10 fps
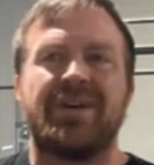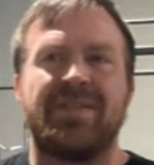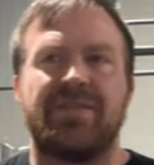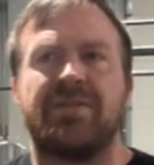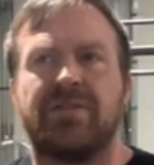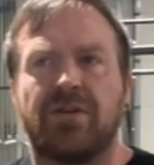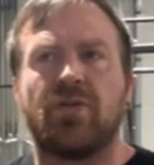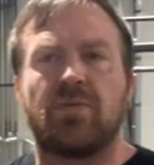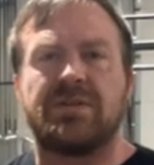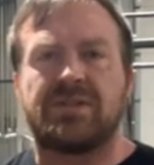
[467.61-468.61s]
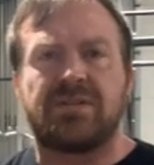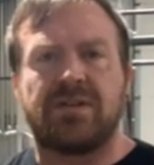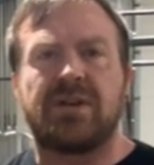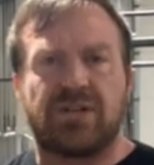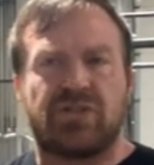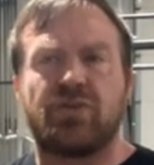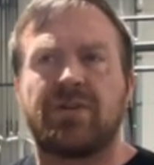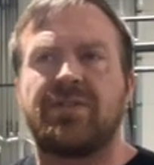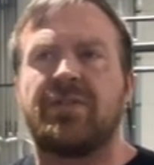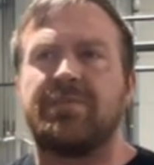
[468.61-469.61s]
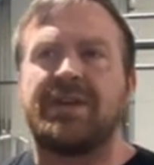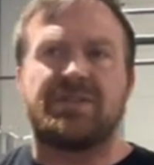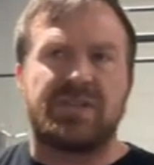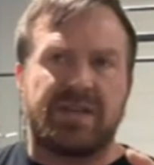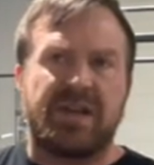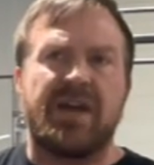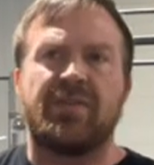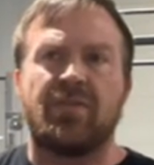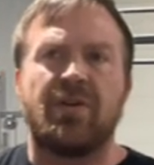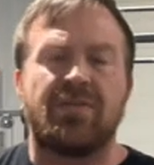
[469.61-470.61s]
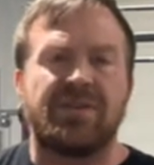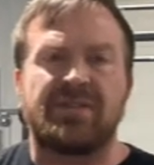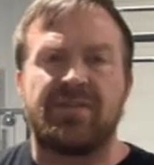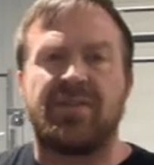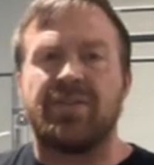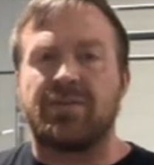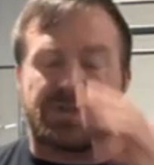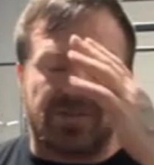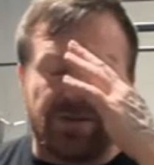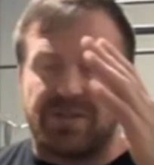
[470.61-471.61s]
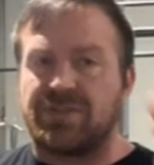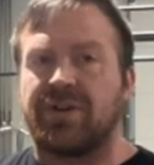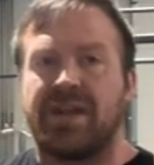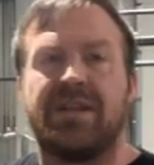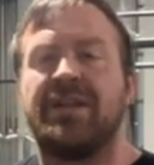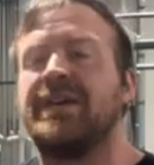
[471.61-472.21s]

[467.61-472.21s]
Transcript: and their knurl was cut short a little bit so they could have their logo and stuff on there, which looks great.